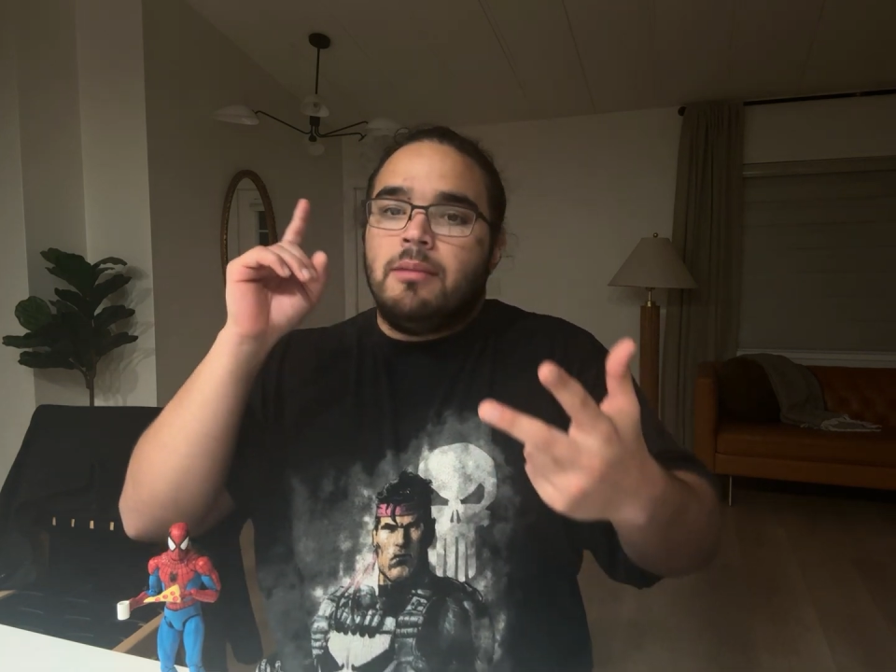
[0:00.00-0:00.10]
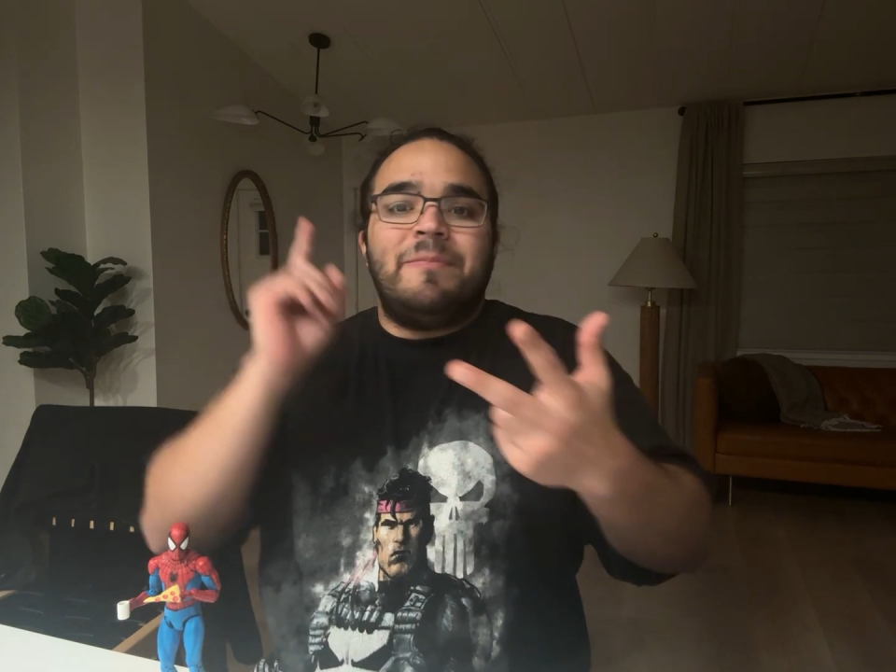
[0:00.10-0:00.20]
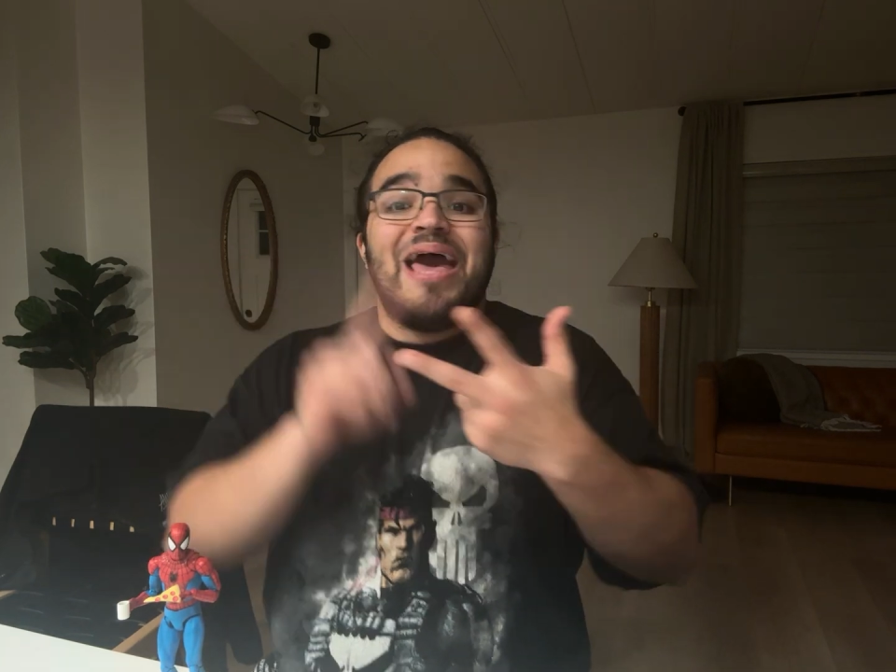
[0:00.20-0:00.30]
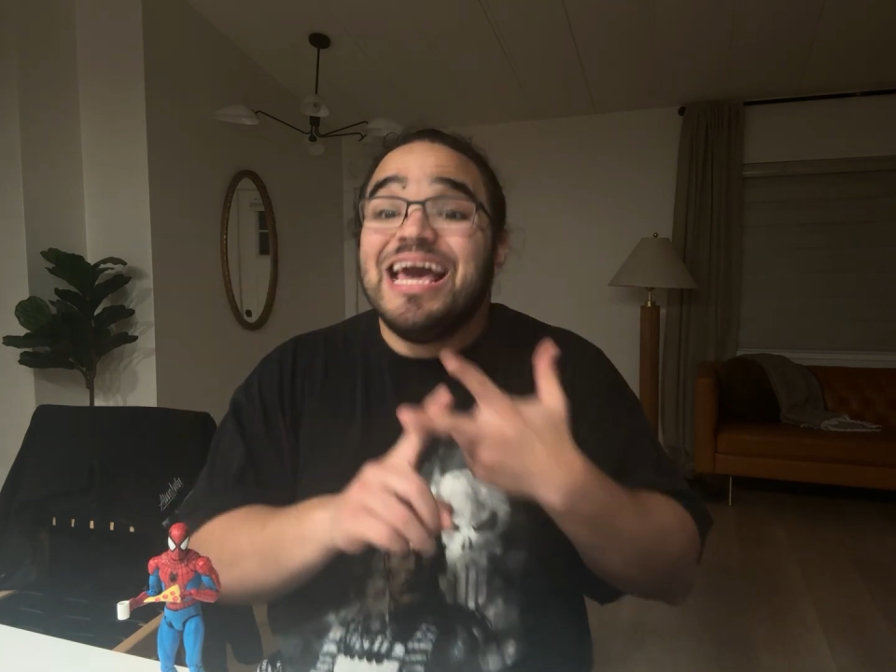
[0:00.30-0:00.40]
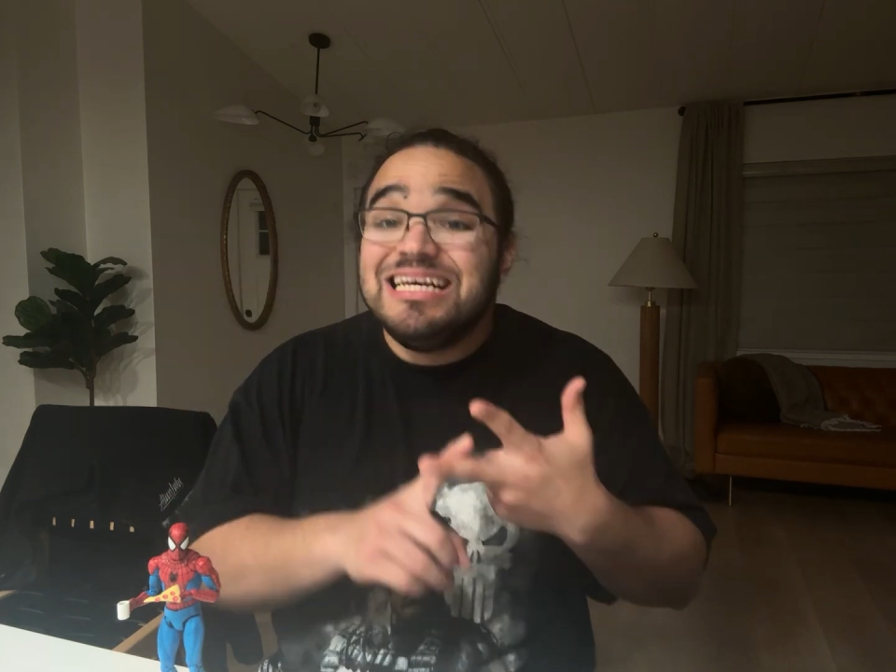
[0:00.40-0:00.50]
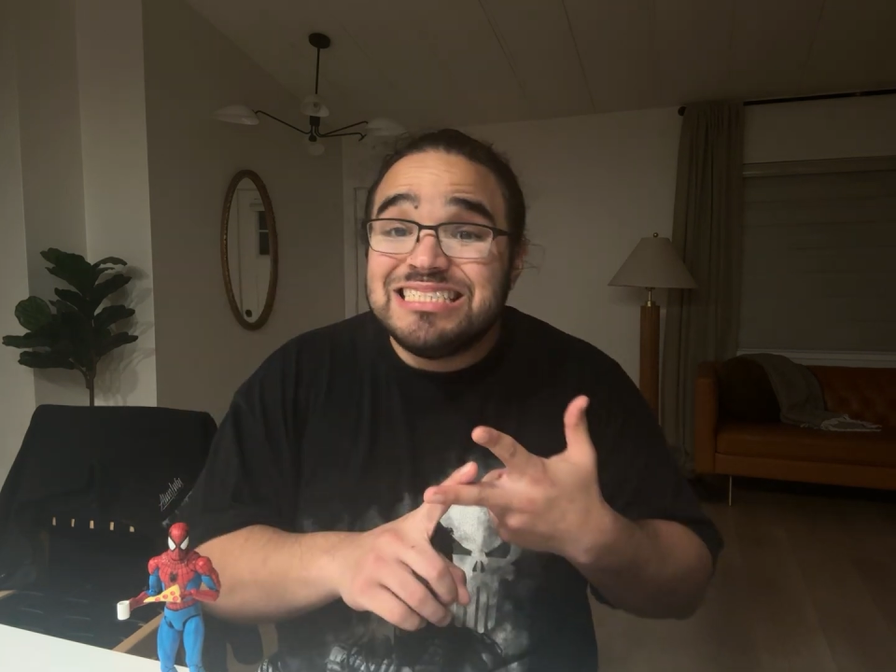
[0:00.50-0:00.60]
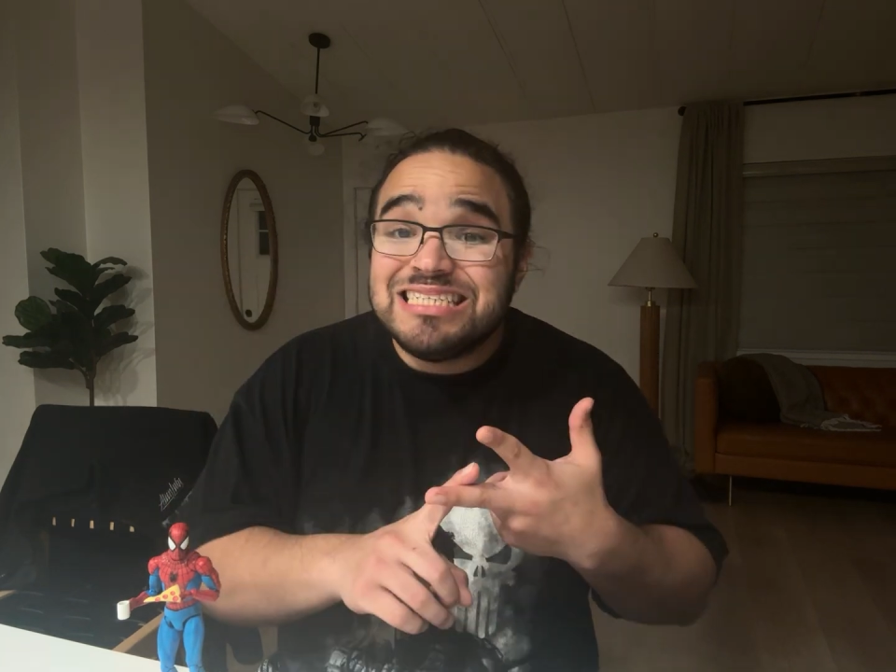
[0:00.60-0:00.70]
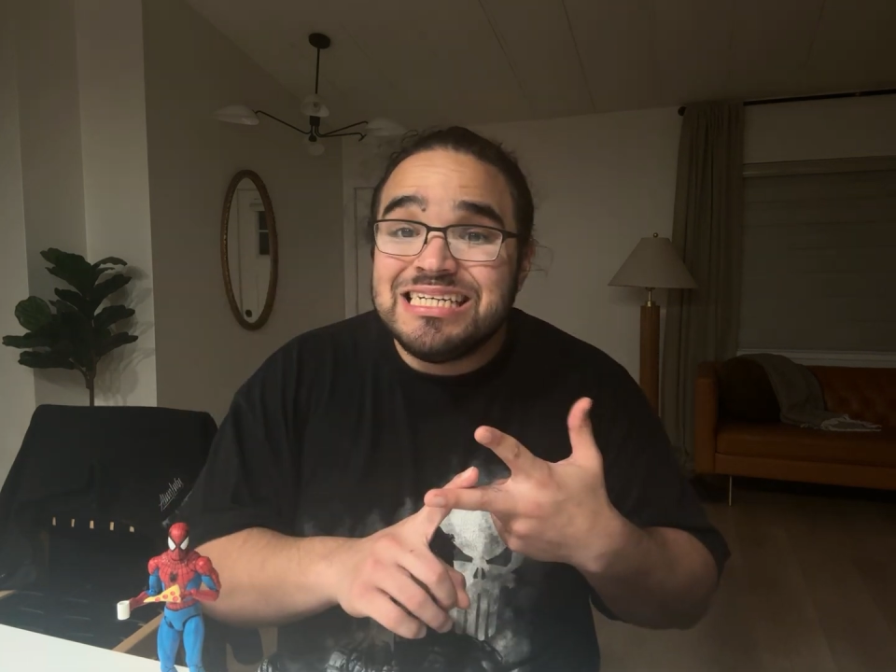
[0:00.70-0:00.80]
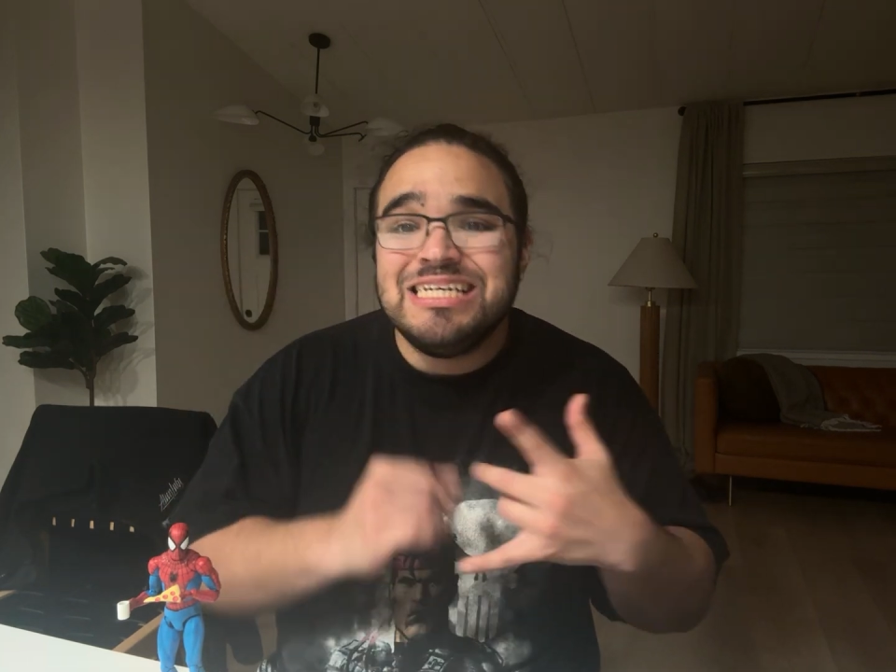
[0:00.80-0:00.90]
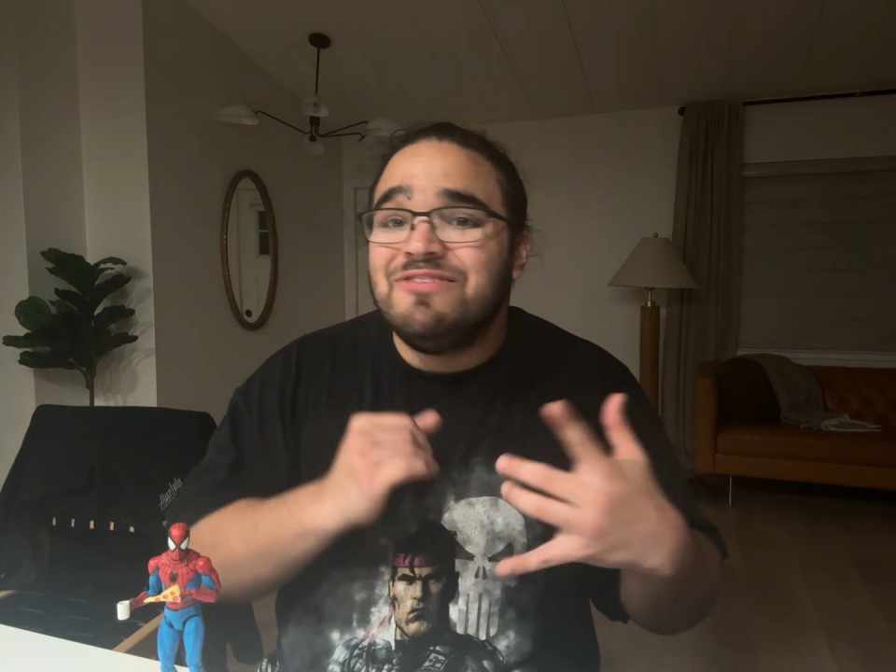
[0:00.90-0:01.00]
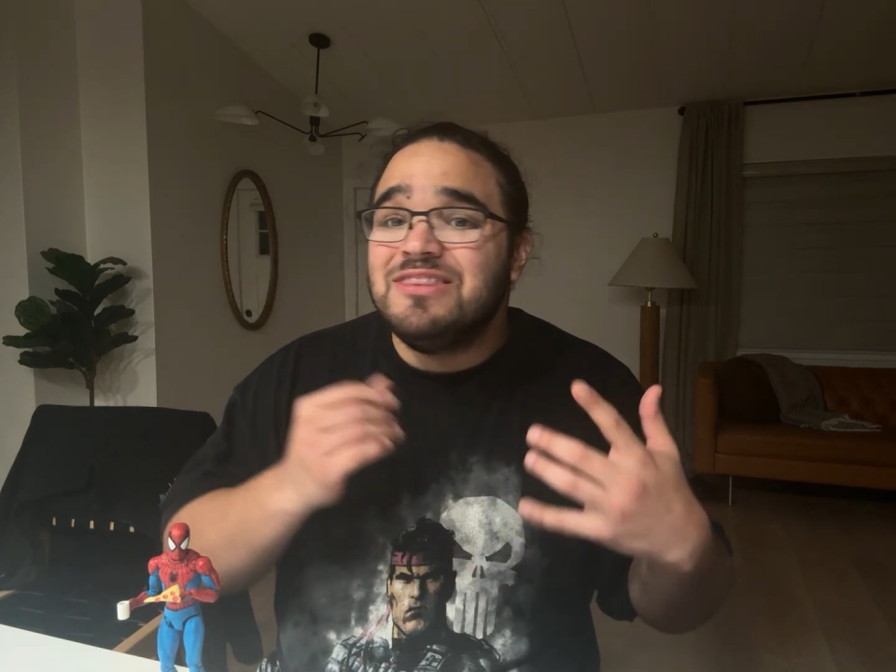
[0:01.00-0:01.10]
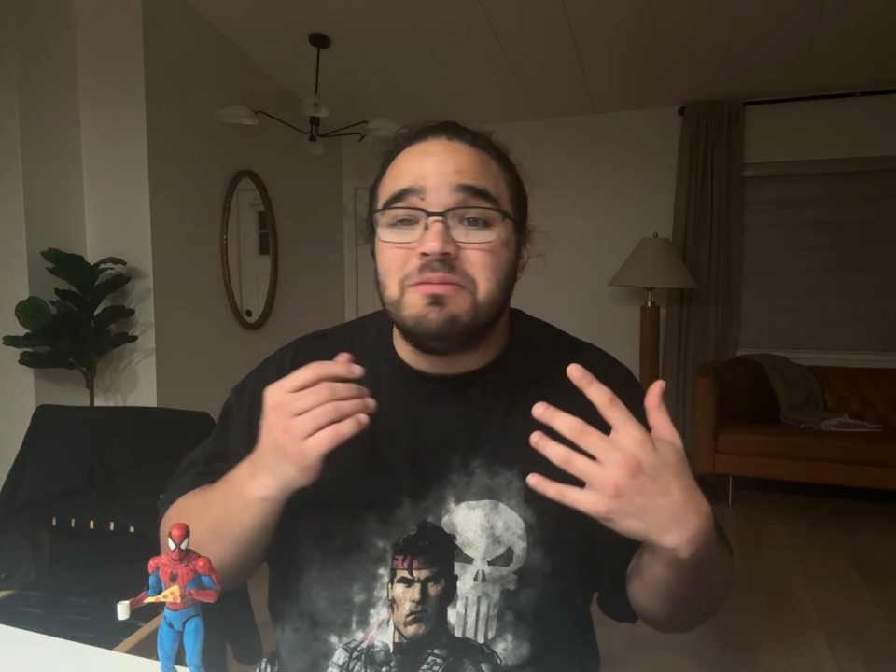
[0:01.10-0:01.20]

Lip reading: pacing, even the